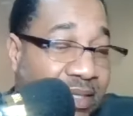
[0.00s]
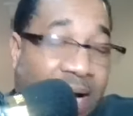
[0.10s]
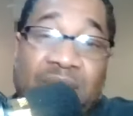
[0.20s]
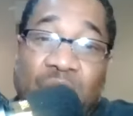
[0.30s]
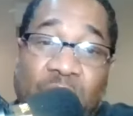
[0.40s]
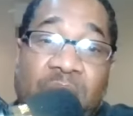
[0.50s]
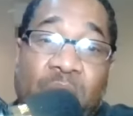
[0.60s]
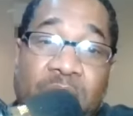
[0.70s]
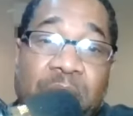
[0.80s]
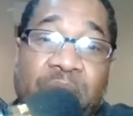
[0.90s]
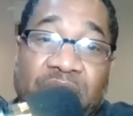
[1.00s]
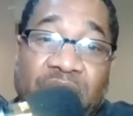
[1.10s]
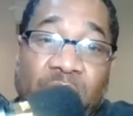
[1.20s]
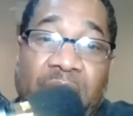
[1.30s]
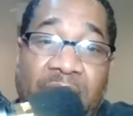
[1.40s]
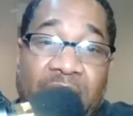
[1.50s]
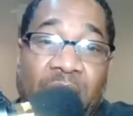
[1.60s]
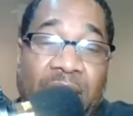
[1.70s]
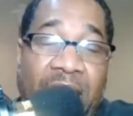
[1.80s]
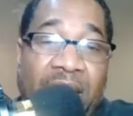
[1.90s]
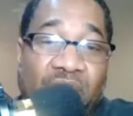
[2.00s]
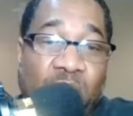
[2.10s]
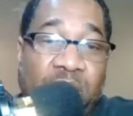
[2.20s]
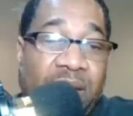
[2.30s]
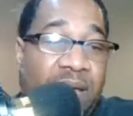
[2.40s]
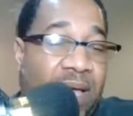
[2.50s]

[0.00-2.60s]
Dr. Ray Winbush, who we had on last week.